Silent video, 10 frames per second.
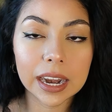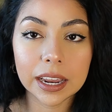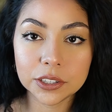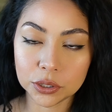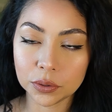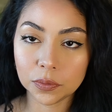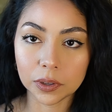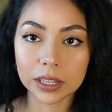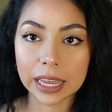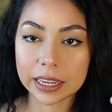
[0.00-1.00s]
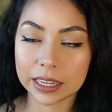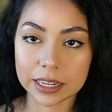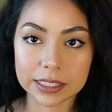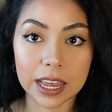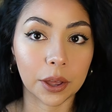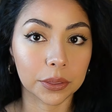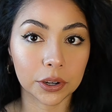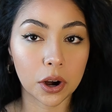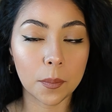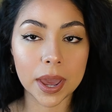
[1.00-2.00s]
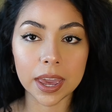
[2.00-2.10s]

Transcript: and I do feel like it is healthier on my